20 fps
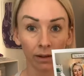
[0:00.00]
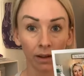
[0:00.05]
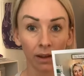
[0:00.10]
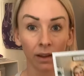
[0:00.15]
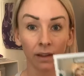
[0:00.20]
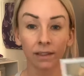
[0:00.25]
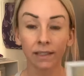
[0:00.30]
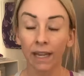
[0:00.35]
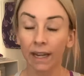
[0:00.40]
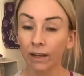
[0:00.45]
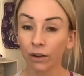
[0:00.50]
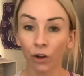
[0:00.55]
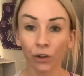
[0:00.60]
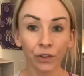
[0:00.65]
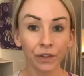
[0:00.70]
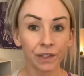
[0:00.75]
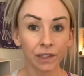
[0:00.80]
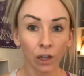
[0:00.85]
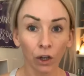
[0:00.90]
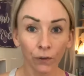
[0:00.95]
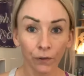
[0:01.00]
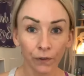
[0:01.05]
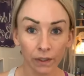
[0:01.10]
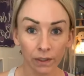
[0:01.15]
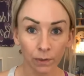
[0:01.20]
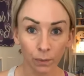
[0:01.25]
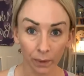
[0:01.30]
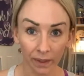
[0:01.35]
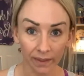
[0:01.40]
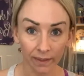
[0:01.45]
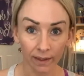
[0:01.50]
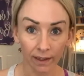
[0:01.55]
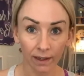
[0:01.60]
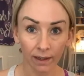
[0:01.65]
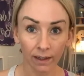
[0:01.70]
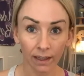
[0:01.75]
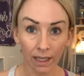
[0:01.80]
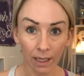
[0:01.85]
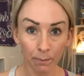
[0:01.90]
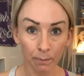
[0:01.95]
Take all the selfies with it.
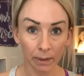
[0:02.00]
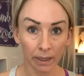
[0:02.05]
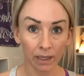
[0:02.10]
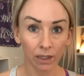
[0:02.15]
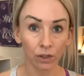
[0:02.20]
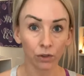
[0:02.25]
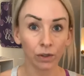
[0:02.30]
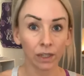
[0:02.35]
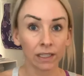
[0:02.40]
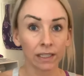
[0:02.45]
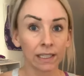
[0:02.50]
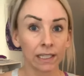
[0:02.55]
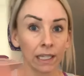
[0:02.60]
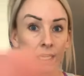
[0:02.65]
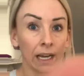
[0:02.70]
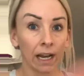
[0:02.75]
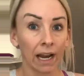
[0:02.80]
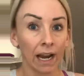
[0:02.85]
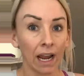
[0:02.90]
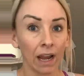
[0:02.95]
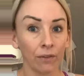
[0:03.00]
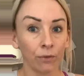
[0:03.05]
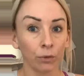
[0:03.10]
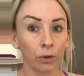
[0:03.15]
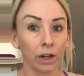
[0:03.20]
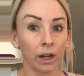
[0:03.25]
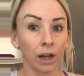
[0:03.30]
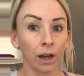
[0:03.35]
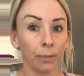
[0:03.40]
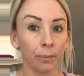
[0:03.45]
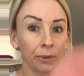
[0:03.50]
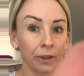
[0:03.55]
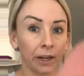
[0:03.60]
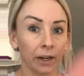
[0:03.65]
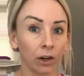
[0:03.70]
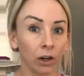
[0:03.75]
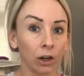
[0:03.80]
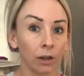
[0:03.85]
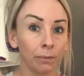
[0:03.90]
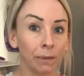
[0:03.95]
Keep it. You can see I have one up
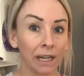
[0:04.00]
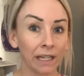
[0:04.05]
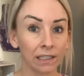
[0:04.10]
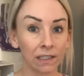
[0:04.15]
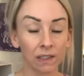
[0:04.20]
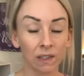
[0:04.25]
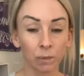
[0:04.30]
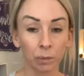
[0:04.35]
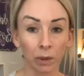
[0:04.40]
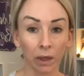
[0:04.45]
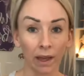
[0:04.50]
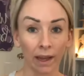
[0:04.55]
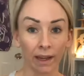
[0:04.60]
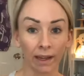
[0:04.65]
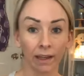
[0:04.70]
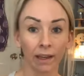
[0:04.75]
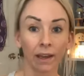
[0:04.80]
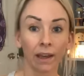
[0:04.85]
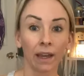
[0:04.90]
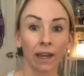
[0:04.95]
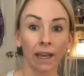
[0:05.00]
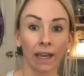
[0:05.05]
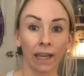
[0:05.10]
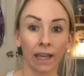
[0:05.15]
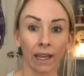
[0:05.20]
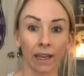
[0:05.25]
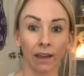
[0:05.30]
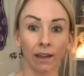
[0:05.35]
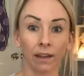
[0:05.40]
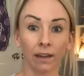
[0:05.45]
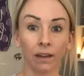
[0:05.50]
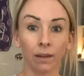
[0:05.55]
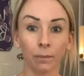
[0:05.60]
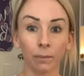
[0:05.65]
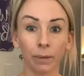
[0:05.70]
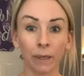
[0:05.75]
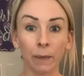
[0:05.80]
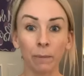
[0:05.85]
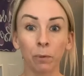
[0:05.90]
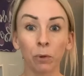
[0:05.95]
there on my display. And
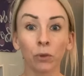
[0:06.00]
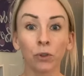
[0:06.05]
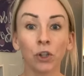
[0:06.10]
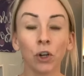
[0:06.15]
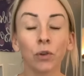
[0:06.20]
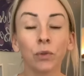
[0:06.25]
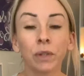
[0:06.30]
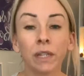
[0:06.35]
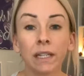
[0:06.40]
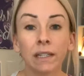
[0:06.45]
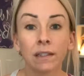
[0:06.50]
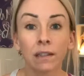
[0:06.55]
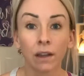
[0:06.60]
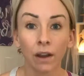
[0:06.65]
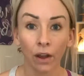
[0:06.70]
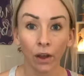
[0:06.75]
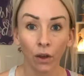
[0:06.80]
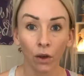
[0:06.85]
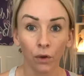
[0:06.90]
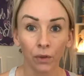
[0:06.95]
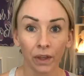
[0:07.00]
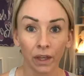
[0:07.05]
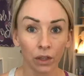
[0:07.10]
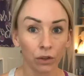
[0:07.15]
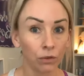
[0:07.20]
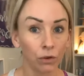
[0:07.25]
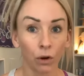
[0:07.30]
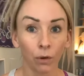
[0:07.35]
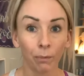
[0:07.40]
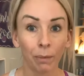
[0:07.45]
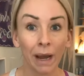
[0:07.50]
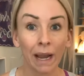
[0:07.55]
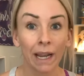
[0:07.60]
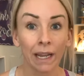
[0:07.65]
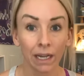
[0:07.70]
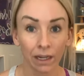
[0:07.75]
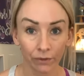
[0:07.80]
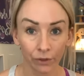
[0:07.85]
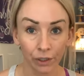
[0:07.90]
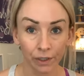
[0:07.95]
people don't need to know that you don't buy it
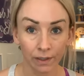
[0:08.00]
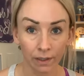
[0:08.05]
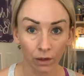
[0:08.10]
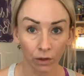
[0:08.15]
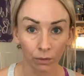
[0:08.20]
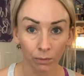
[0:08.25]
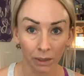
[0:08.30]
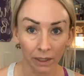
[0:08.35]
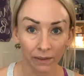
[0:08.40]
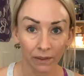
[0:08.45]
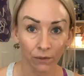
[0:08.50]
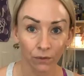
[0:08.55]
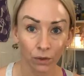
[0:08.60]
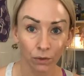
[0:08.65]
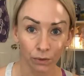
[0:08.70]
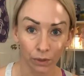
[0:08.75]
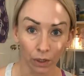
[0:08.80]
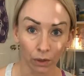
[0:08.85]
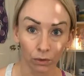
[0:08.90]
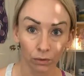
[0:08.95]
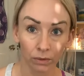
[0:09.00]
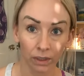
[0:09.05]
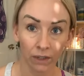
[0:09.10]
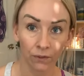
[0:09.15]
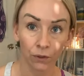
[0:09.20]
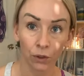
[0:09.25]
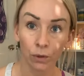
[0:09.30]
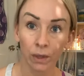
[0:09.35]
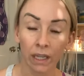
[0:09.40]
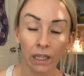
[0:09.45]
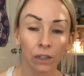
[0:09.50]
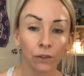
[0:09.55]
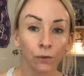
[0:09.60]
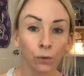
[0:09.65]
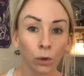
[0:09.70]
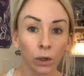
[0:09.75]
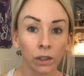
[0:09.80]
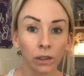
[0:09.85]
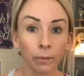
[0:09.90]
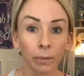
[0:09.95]
every single month if you don't. If you can't
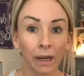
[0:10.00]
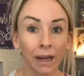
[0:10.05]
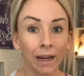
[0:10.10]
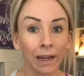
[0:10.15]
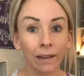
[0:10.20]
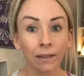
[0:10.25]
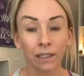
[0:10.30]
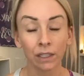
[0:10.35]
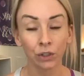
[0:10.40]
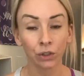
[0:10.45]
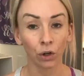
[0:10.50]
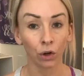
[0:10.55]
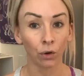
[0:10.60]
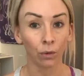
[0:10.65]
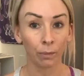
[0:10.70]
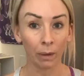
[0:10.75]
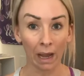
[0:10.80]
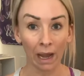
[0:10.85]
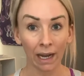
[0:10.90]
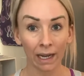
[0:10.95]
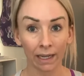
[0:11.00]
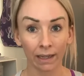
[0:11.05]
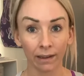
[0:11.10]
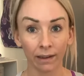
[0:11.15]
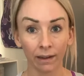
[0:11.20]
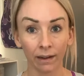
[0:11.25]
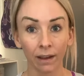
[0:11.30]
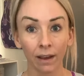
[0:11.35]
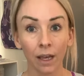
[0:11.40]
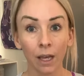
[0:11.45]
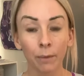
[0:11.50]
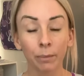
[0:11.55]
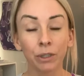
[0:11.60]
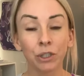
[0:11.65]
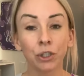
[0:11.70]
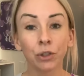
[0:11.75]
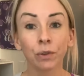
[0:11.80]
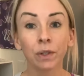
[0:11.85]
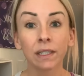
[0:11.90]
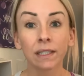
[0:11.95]
afford to buy it, then don't buy it. But
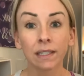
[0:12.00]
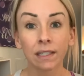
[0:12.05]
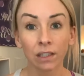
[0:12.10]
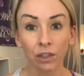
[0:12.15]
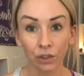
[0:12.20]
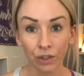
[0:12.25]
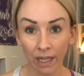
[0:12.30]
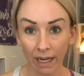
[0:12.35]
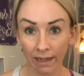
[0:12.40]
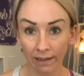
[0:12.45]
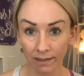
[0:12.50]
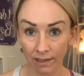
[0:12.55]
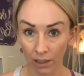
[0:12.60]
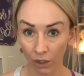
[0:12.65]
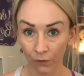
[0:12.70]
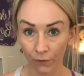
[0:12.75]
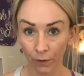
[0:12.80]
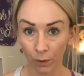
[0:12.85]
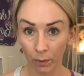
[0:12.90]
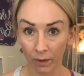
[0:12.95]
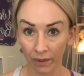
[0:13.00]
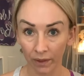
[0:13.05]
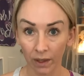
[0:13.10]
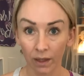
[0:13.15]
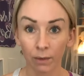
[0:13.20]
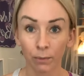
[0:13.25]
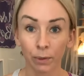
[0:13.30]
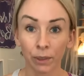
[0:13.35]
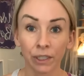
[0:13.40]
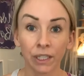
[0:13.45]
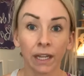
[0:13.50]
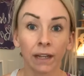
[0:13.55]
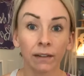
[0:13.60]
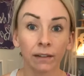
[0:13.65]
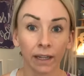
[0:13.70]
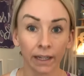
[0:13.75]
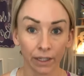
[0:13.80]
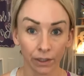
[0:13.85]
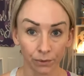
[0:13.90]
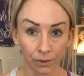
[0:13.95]
you can still take a selfie with it and pretend
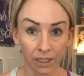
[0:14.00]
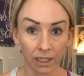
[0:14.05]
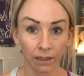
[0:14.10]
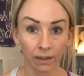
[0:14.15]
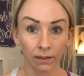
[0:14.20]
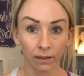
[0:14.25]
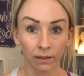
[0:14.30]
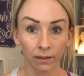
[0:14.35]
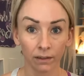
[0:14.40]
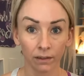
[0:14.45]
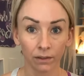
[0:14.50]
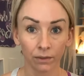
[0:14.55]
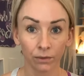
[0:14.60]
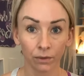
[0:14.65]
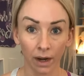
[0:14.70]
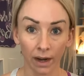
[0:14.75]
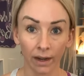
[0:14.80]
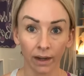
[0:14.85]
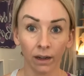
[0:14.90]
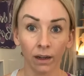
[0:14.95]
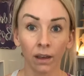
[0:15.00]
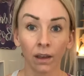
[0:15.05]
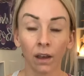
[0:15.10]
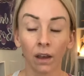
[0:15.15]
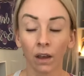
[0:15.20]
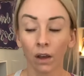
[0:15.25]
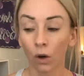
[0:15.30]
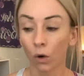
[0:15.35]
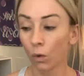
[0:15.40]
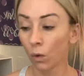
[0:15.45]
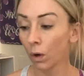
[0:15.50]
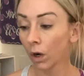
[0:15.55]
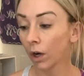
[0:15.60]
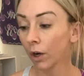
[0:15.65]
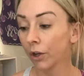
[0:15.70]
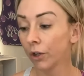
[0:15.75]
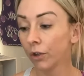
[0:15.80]
like you did, right? Or you